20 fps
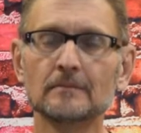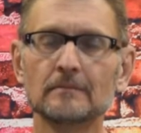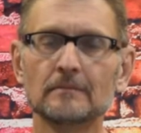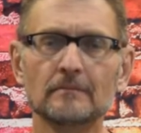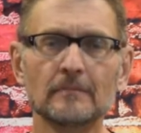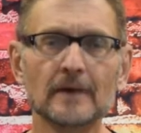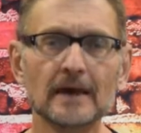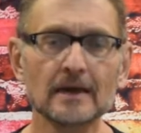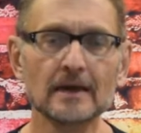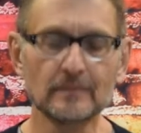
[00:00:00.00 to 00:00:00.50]

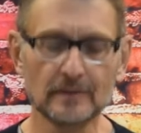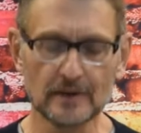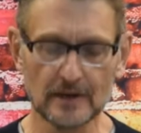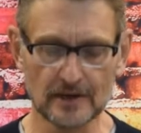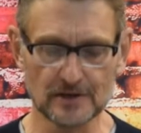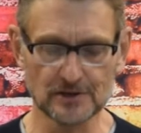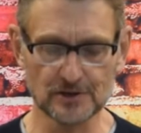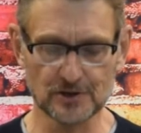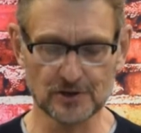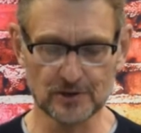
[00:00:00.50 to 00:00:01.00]
Maybe
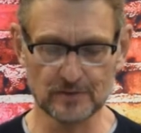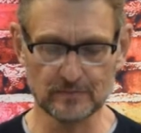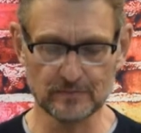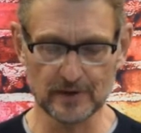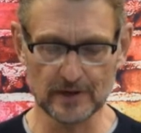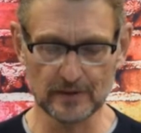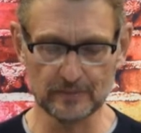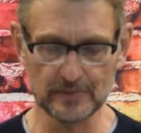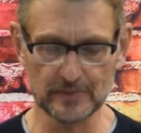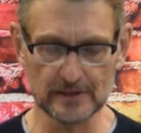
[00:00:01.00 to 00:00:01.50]
his good
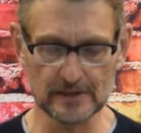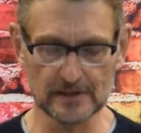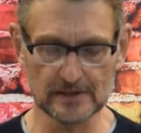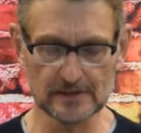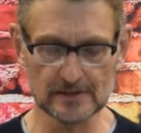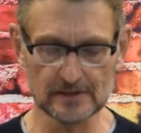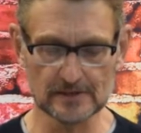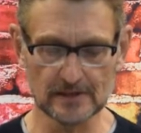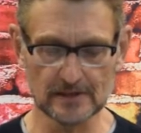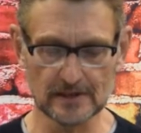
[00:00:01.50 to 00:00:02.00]

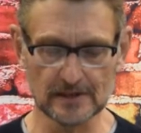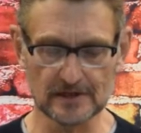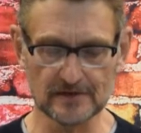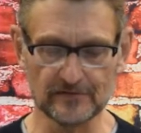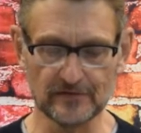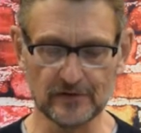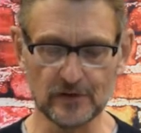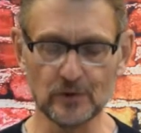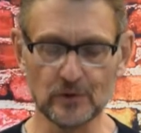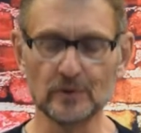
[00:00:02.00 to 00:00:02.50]
purpose is
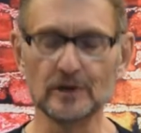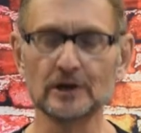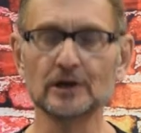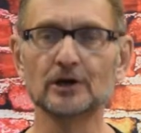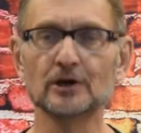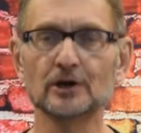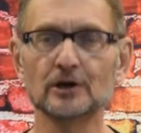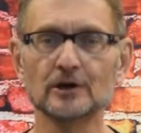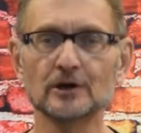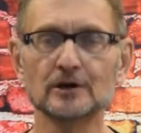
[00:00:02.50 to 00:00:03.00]
for you to
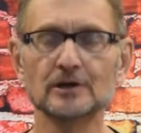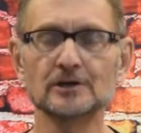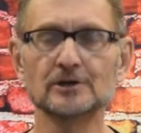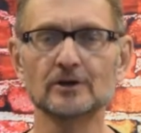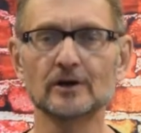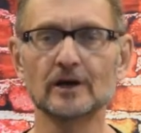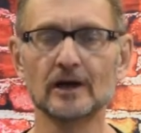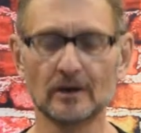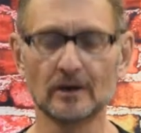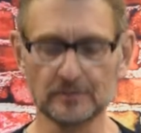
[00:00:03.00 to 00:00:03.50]
encourage
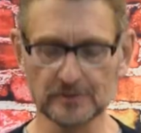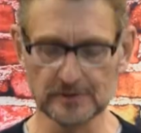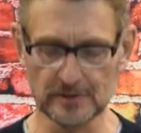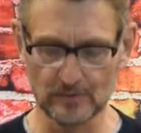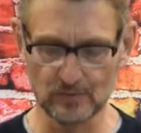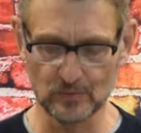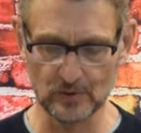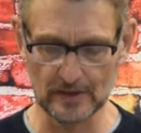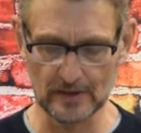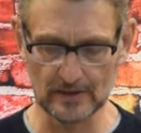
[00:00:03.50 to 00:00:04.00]
or help
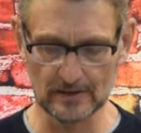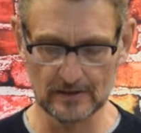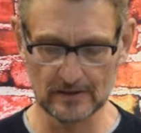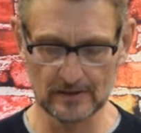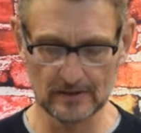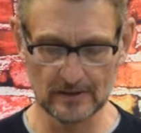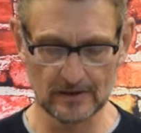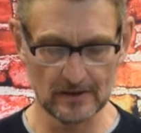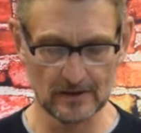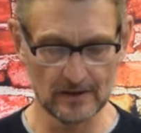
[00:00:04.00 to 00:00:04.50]
someone,
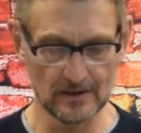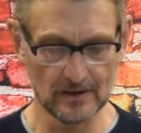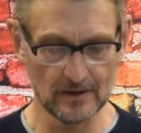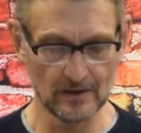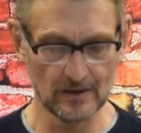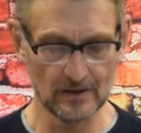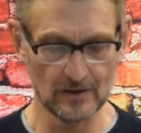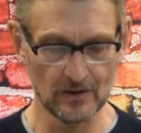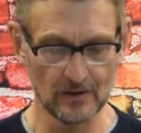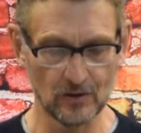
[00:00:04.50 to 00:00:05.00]

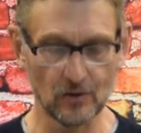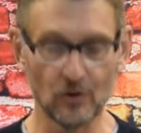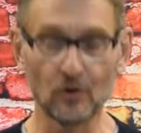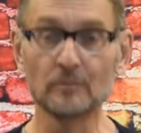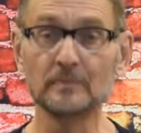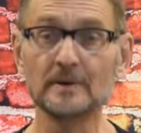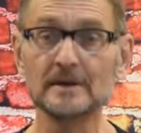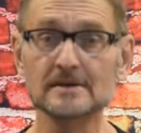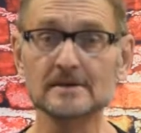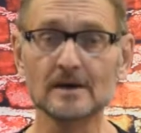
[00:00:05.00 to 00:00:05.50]
or
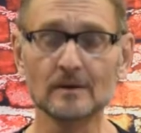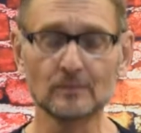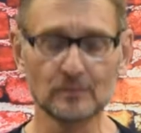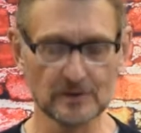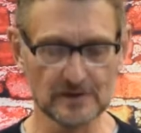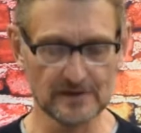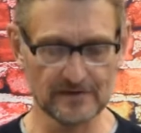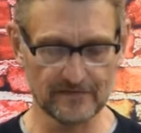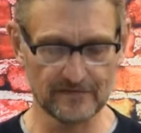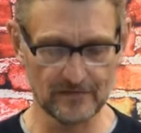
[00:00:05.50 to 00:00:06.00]
be
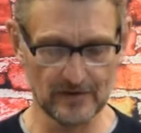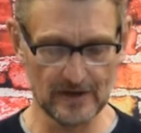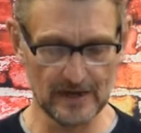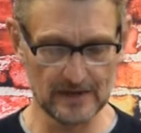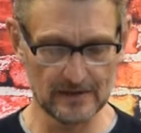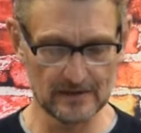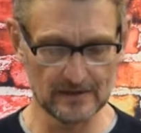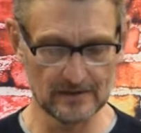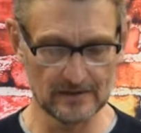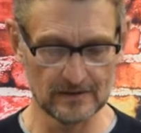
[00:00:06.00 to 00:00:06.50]
someone's
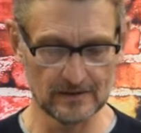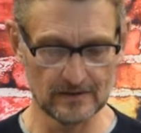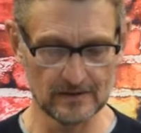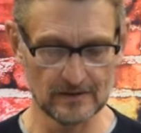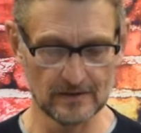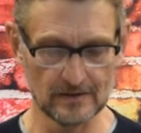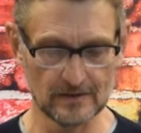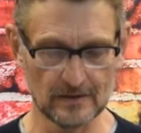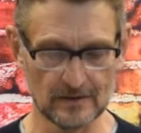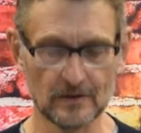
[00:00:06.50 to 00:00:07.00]
friend.
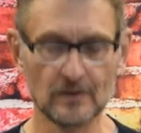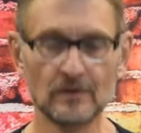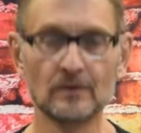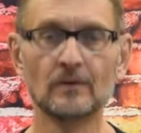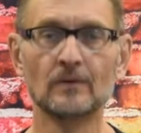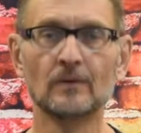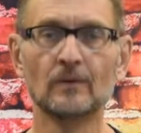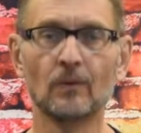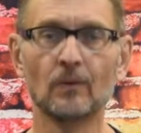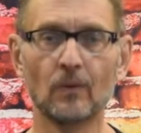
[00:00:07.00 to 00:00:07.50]

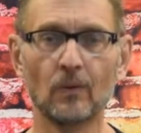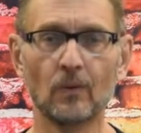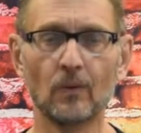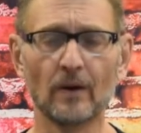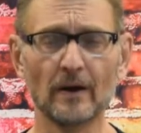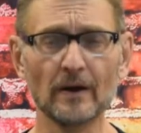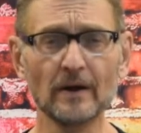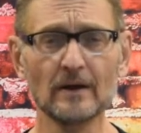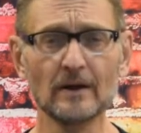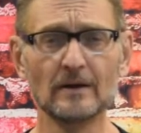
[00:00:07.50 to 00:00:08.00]

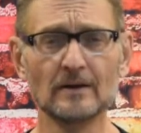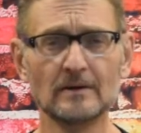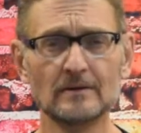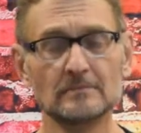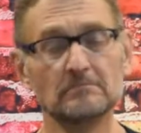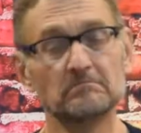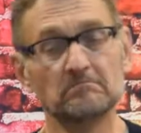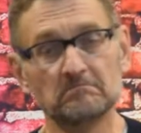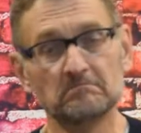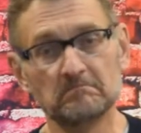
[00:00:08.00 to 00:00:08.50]
Or
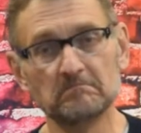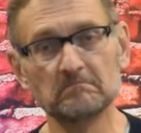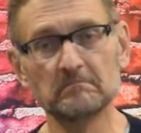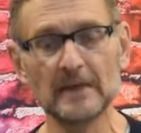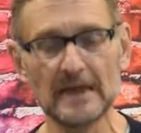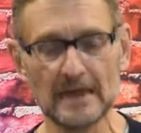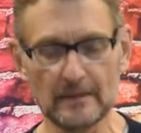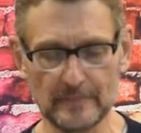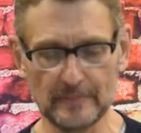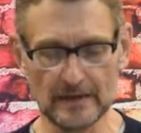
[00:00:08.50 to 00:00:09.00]

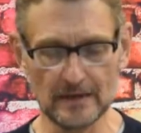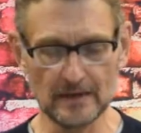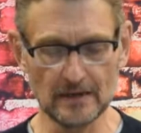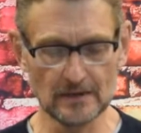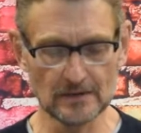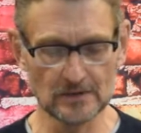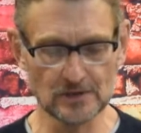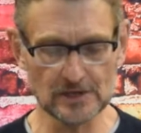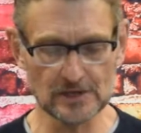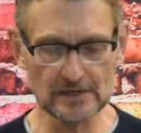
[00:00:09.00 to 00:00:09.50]

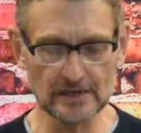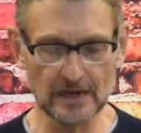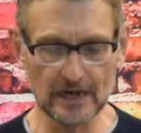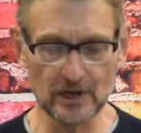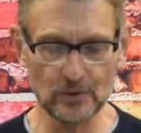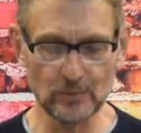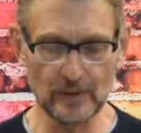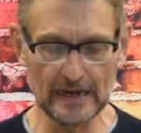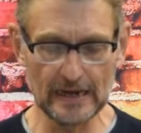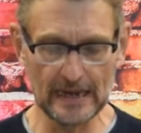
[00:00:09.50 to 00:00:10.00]
maybe, just like
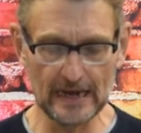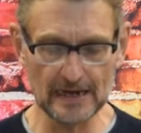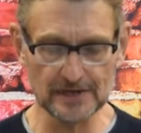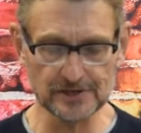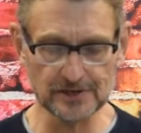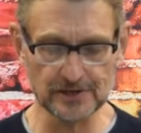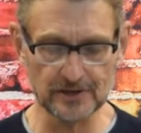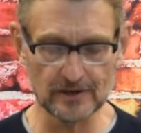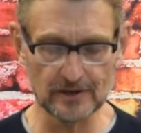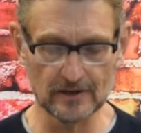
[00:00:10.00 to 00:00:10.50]
Queen
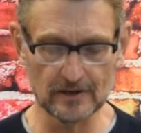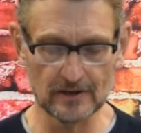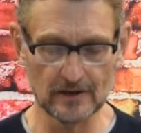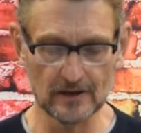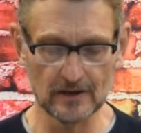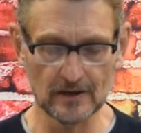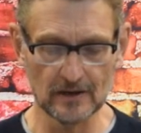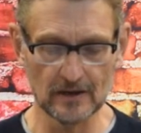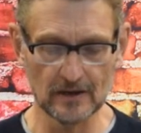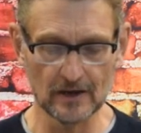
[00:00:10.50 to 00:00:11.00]
Esther,
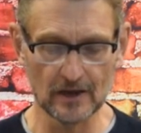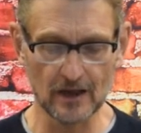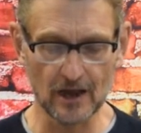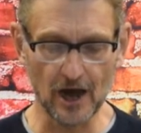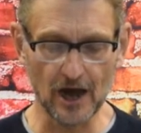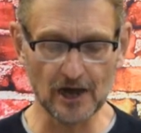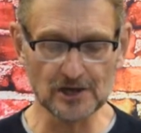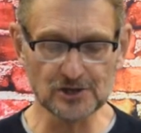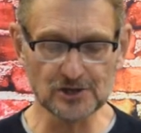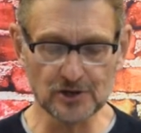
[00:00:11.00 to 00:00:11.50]

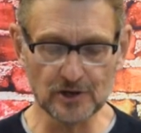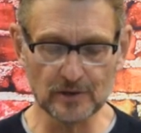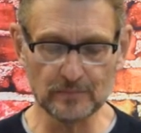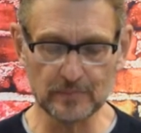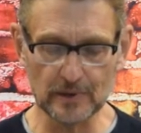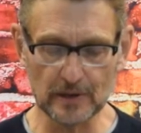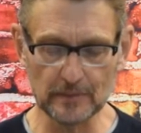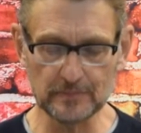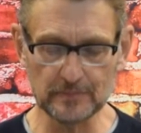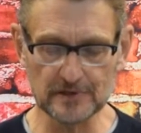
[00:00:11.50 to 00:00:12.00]
God's good
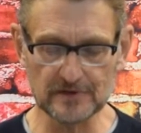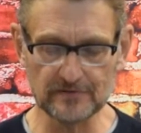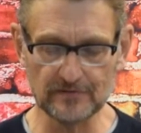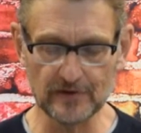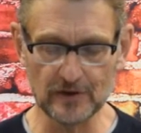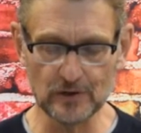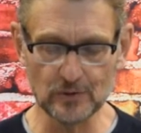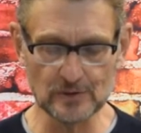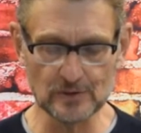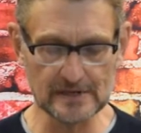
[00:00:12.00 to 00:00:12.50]
purpose for
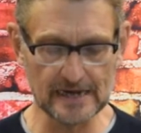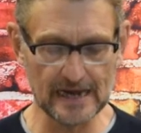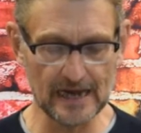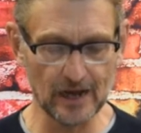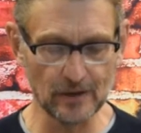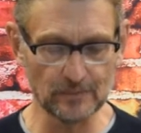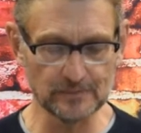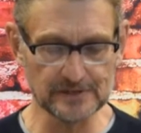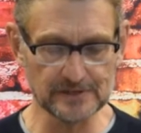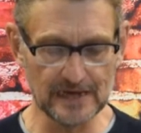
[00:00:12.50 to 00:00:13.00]
you is to
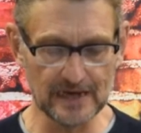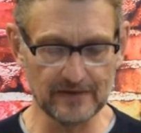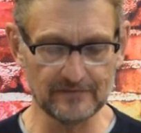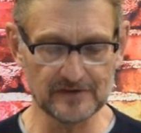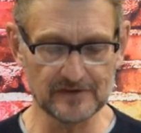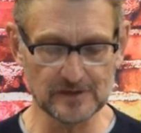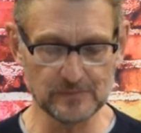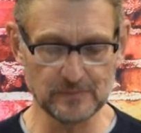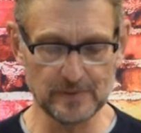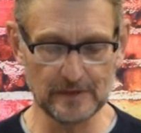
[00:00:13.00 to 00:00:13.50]
help save
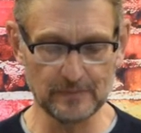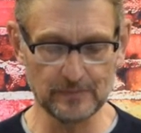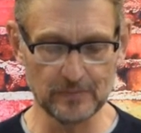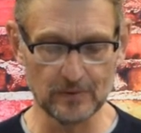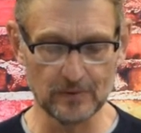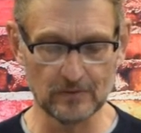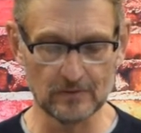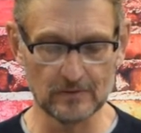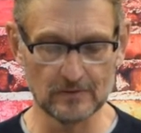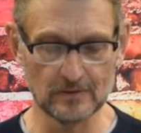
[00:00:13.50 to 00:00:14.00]
his
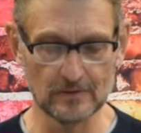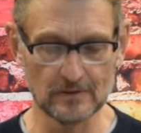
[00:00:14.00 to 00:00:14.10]
people,